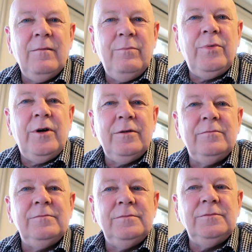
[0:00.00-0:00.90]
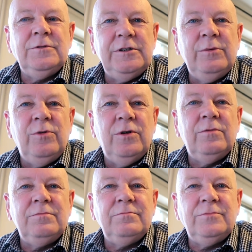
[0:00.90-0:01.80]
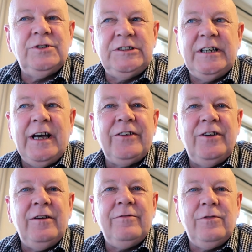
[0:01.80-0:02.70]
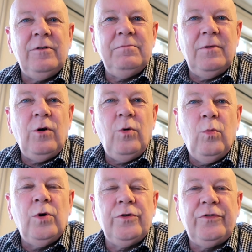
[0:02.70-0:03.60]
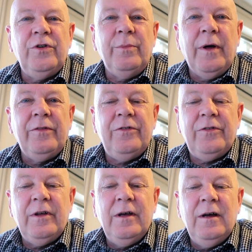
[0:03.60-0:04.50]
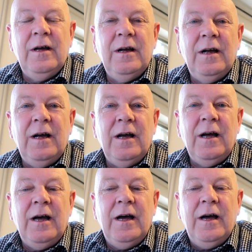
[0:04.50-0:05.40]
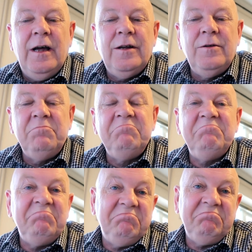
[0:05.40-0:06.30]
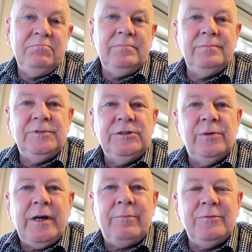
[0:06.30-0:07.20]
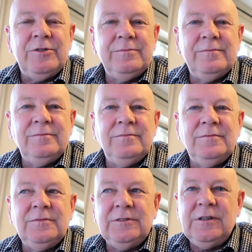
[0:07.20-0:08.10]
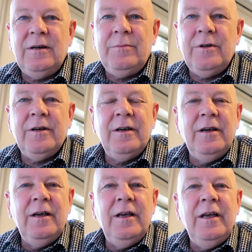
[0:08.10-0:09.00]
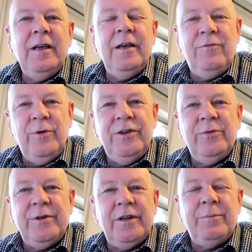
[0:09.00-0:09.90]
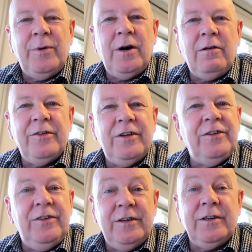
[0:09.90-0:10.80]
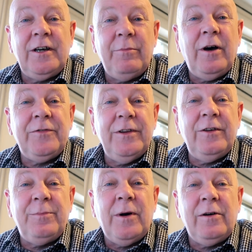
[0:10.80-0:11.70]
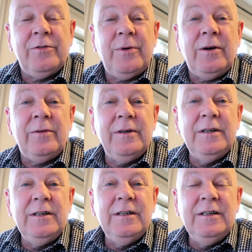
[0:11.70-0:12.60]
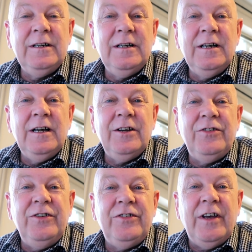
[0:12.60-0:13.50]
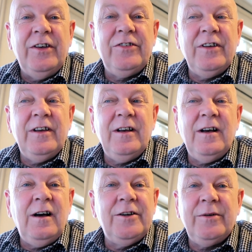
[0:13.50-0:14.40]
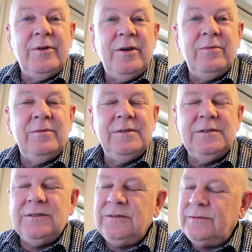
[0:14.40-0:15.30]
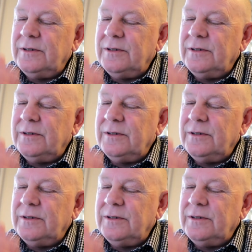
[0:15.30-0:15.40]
but he will stick at it for 1 or 2 months and see what happens. I'm like, if we do another bar, I said, is he going to come after this bar as well? And she says, I don't know. And I'm